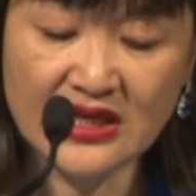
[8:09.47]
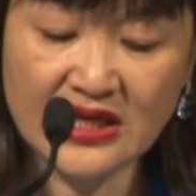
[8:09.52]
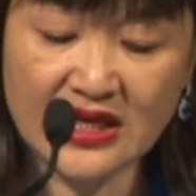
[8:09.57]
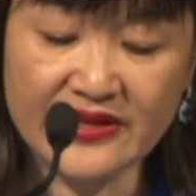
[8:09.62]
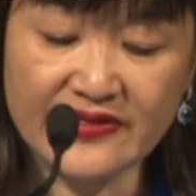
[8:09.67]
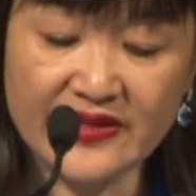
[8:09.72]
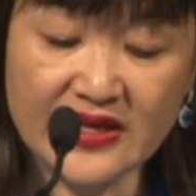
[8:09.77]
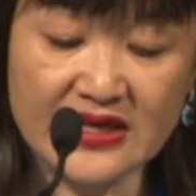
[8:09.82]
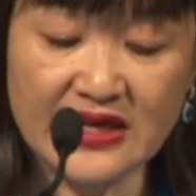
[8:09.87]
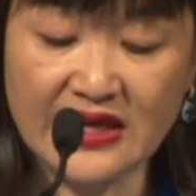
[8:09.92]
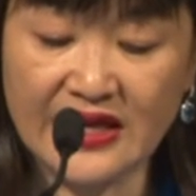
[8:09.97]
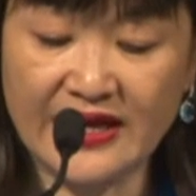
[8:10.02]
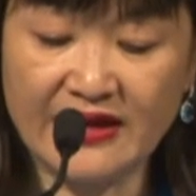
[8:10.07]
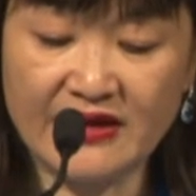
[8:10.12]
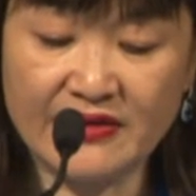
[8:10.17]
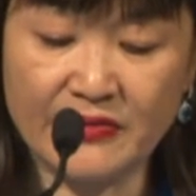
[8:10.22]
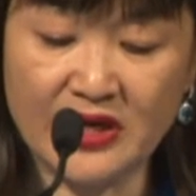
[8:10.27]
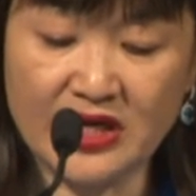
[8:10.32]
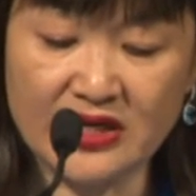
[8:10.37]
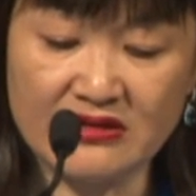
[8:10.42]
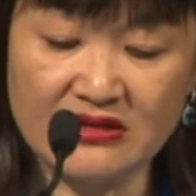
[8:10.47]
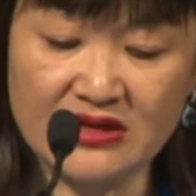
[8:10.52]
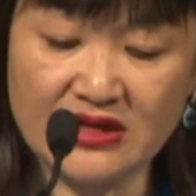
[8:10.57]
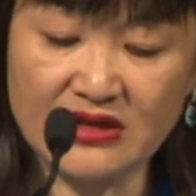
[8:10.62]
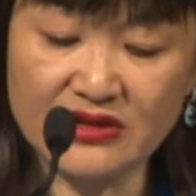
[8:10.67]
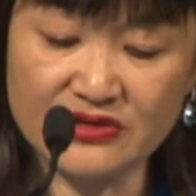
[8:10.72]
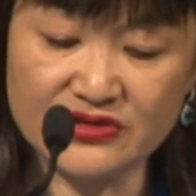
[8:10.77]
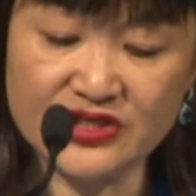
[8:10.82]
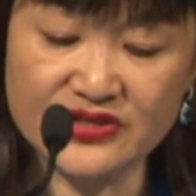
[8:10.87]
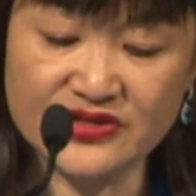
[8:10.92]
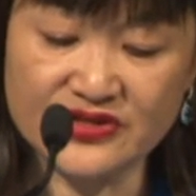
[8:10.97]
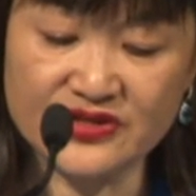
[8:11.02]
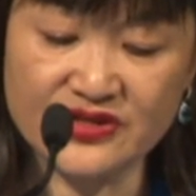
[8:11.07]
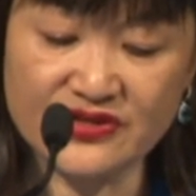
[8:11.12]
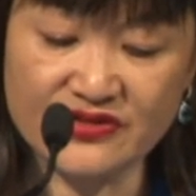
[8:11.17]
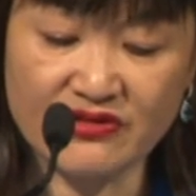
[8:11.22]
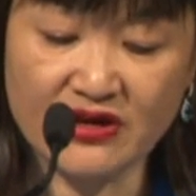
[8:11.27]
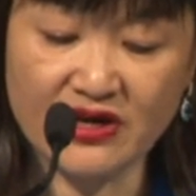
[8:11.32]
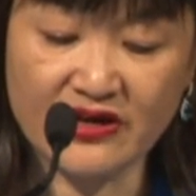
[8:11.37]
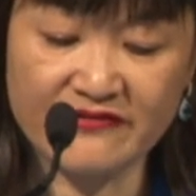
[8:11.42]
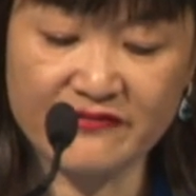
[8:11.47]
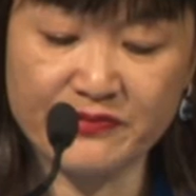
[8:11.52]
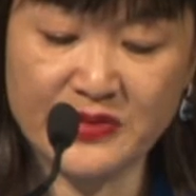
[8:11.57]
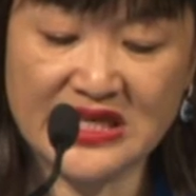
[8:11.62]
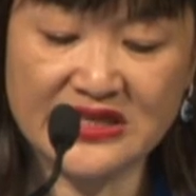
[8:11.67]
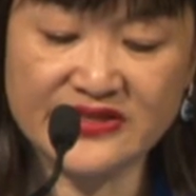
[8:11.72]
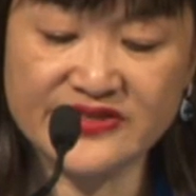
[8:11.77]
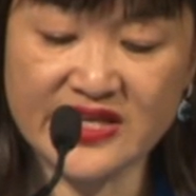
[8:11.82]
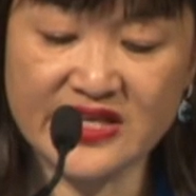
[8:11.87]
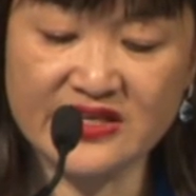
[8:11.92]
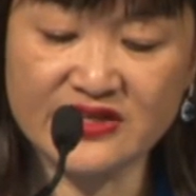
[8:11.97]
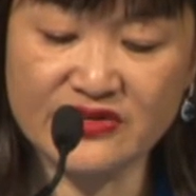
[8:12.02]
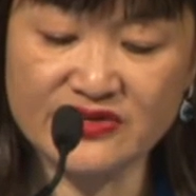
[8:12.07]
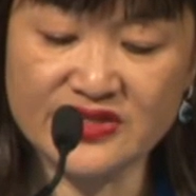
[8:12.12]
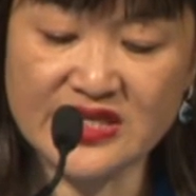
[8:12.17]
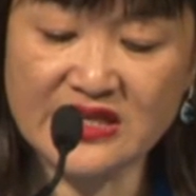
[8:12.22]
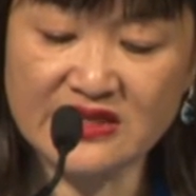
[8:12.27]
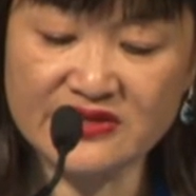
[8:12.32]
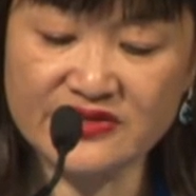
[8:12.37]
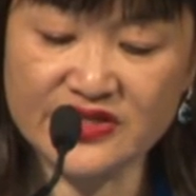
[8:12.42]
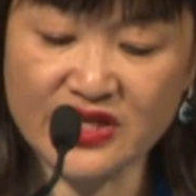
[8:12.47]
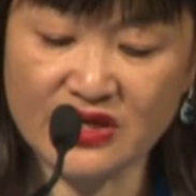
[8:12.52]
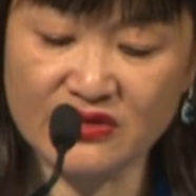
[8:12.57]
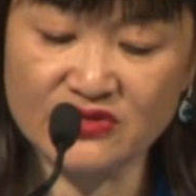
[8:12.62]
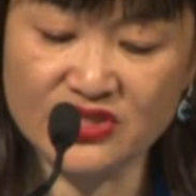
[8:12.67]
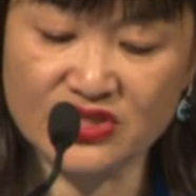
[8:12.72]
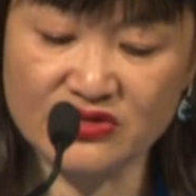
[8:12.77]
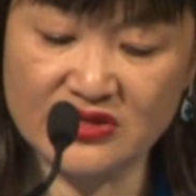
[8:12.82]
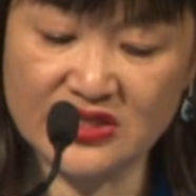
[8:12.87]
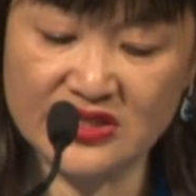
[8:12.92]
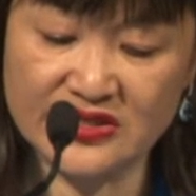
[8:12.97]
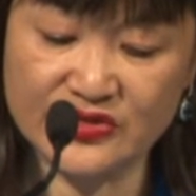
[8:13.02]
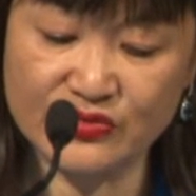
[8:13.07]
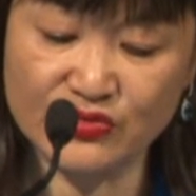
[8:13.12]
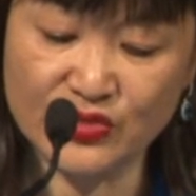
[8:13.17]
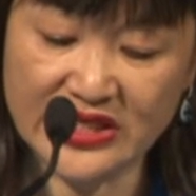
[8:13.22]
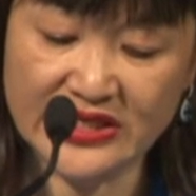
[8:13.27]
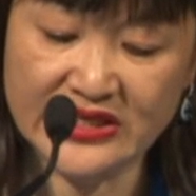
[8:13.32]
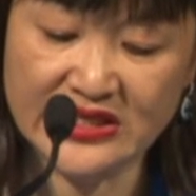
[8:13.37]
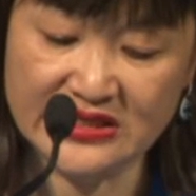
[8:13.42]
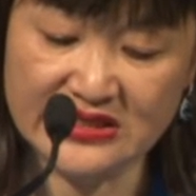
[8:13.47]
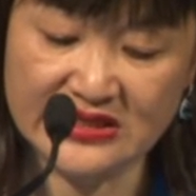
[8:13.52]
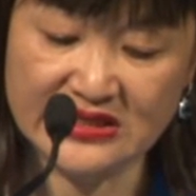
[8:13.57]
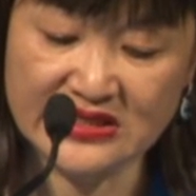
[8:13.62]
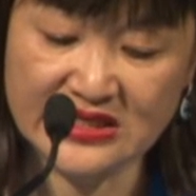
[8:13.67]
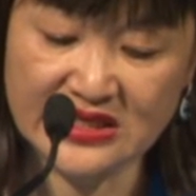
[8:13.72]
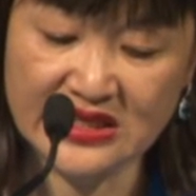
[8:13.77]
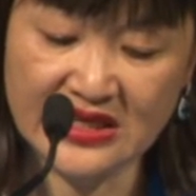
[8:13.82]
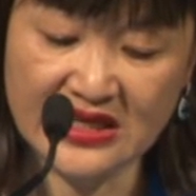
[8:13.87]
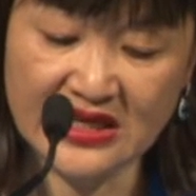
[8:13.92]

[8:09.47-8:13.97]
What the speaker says: and that allowing migrant cultures to thrive means that New Zealand's culture is weakened.